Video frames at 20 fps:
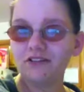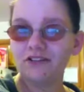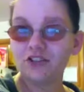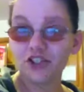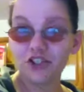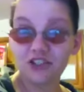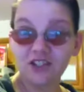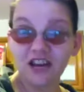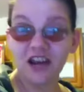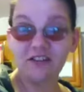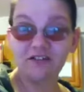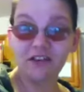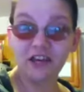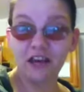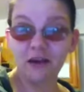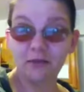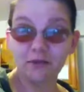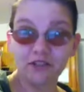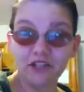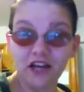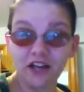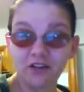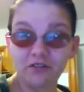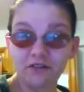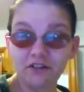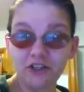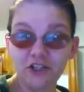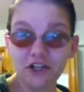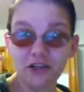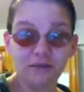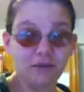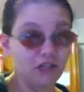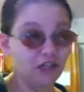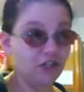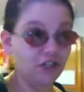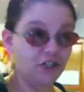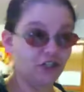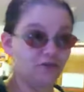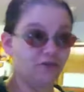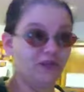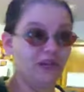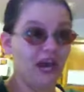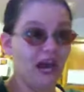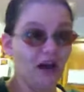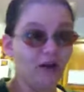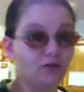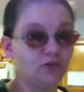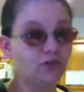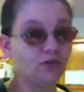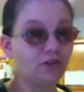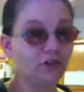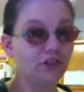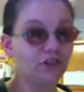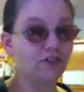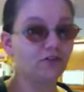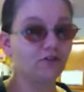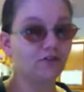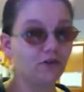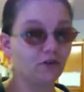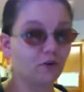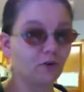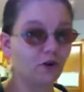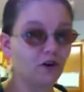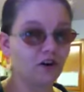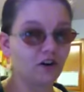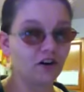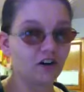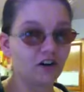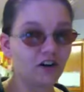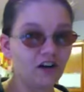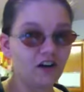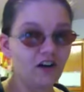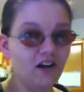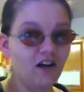just to have cable television? I mean, I should be out looking for work.